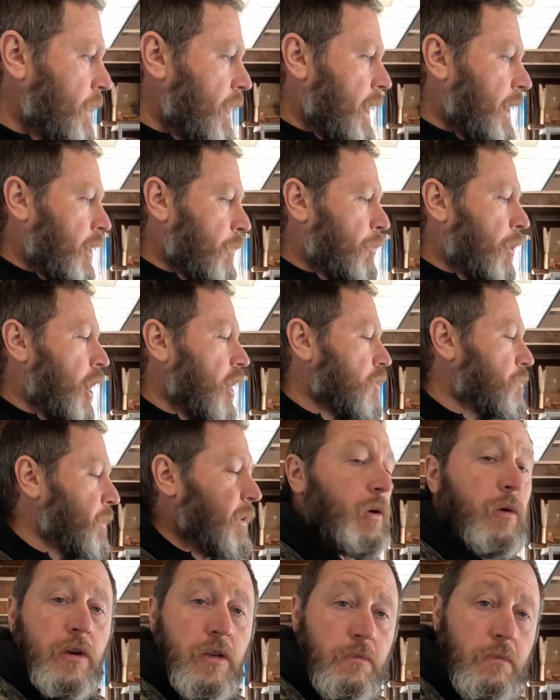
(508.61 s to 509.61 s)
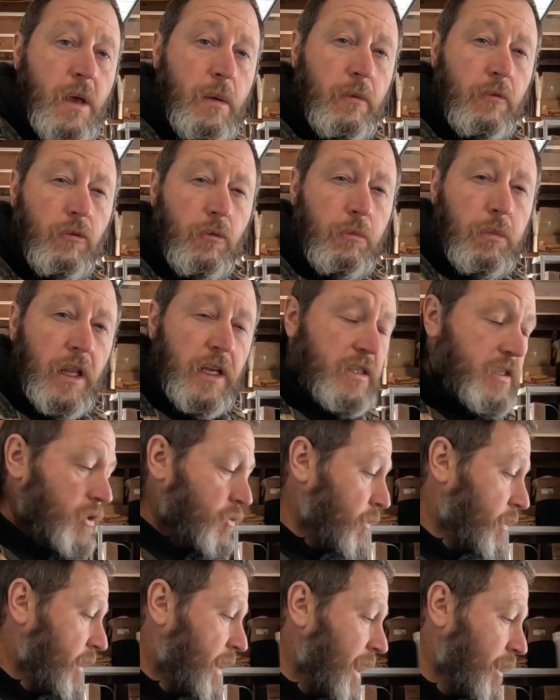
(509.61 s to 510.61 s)
I could possibly maybe replace
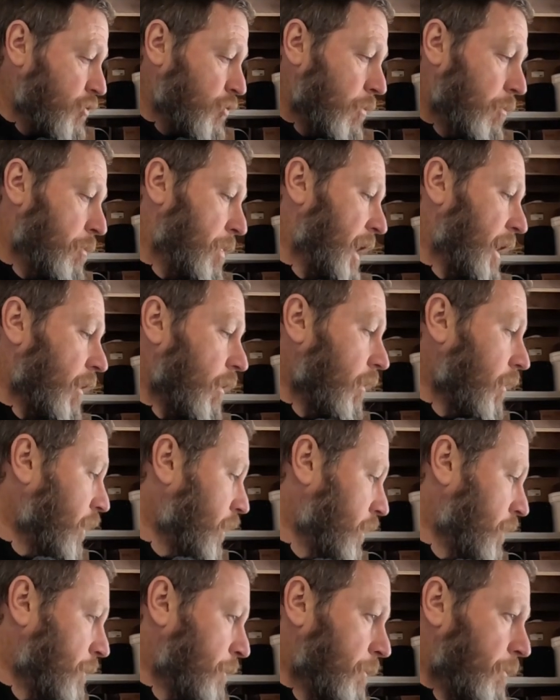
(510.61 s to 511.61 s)
this with an actual barrel